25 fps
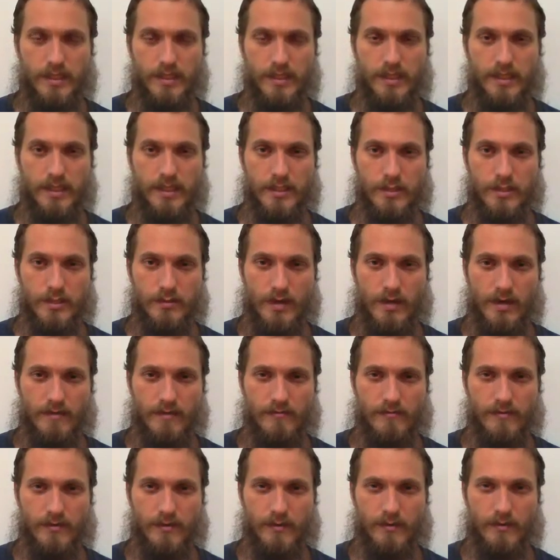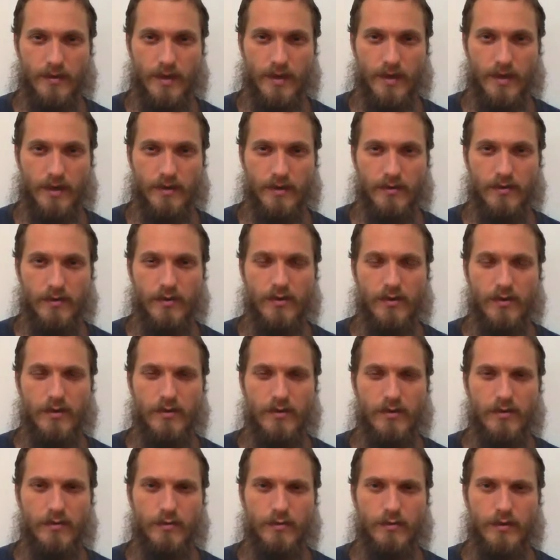and try to figure out,
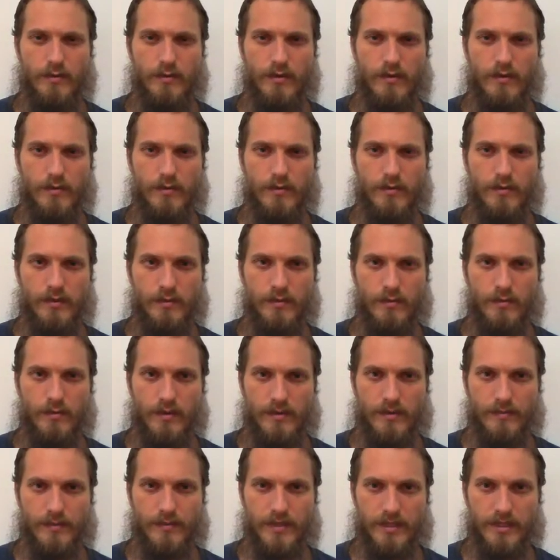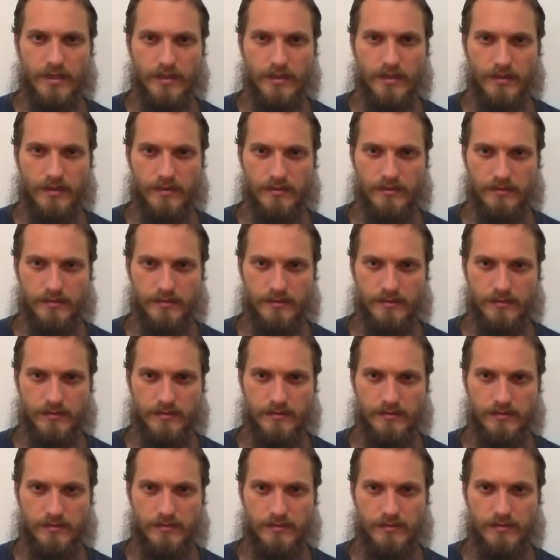where do I really want to be here?
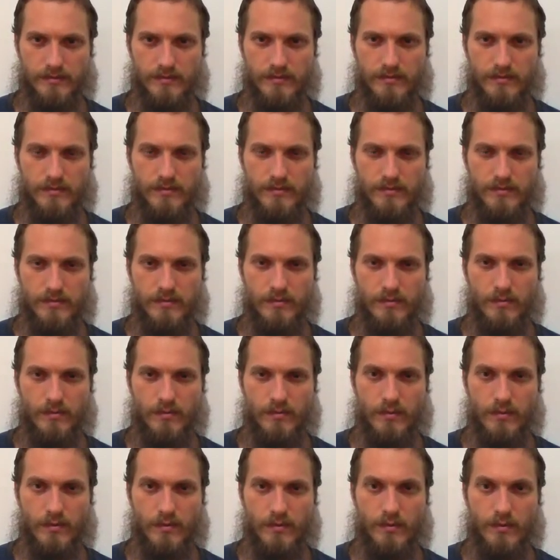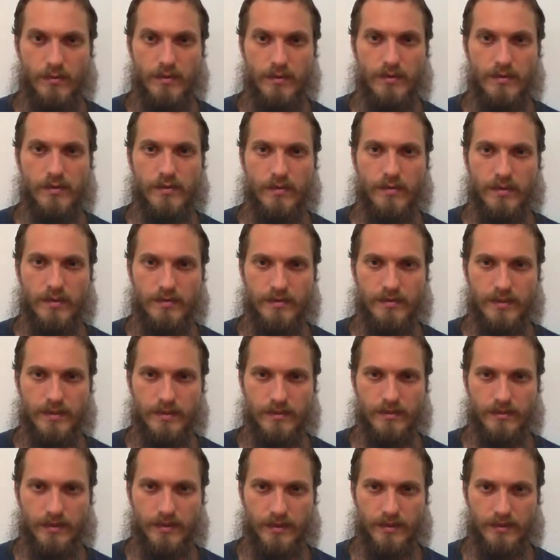What do I really want to be
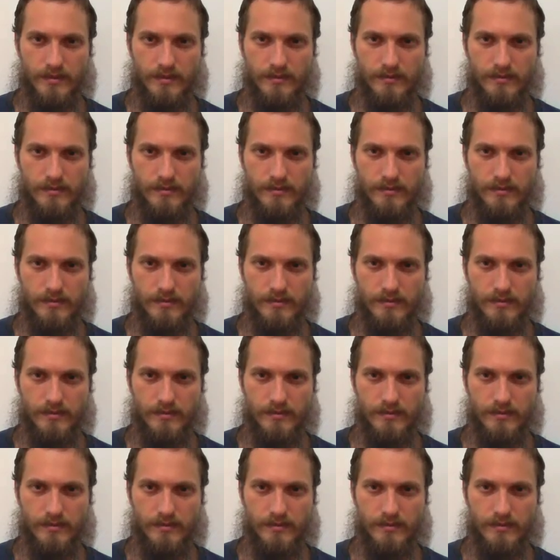doing?